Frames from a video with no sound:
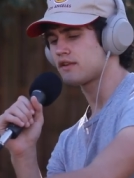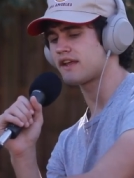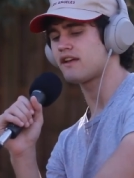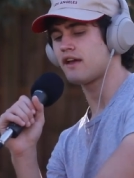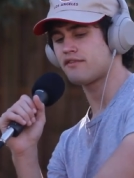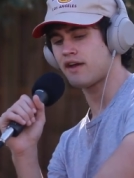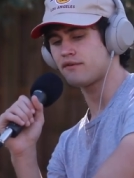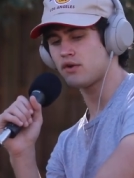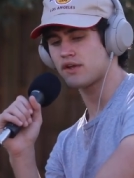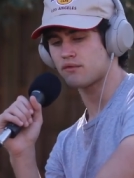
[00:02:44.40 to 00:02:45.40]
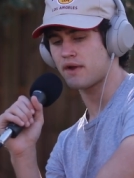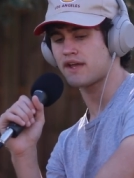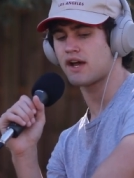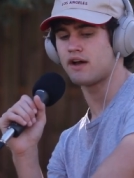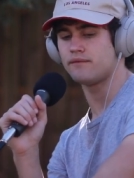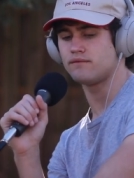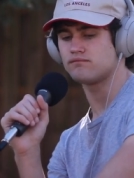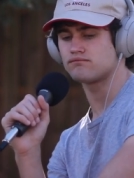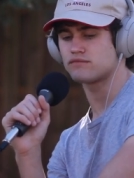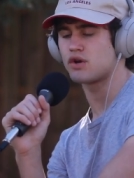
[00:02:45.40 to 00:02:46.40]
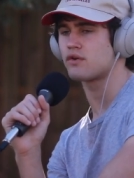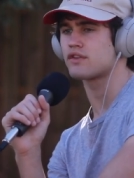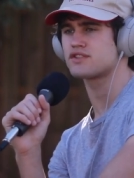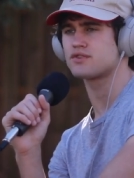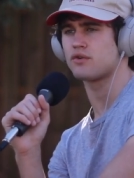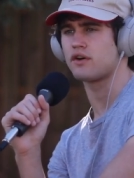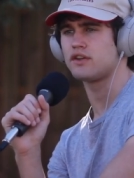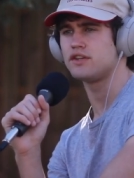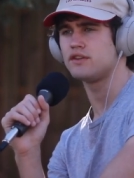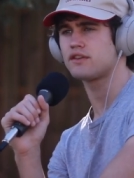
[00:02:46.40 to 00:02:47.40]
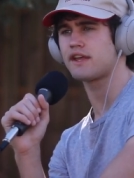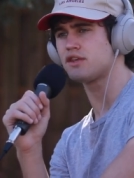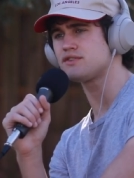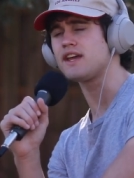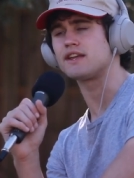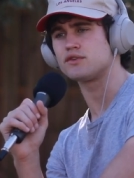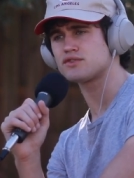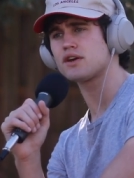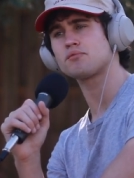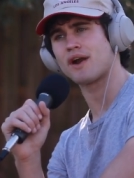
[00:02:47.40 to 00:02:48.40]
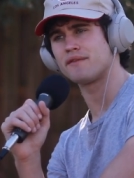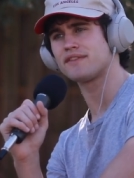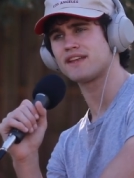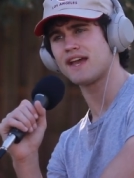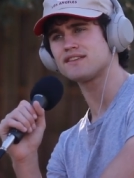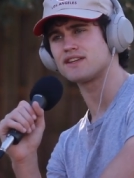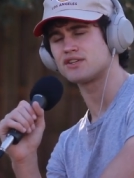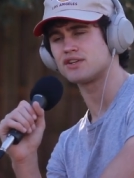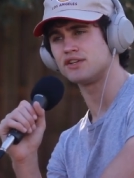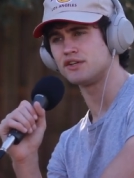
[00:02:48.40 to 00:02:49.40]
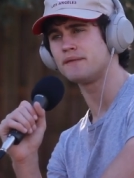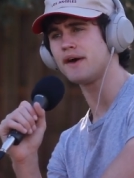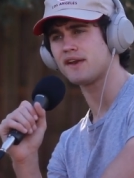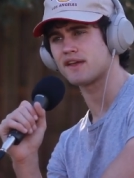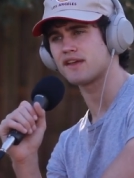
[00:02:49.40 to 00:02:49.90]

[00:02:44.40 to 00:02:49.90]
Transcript: Like if I'm going wake up, go to the store. Like you said, you saw prime at the gas station and you bought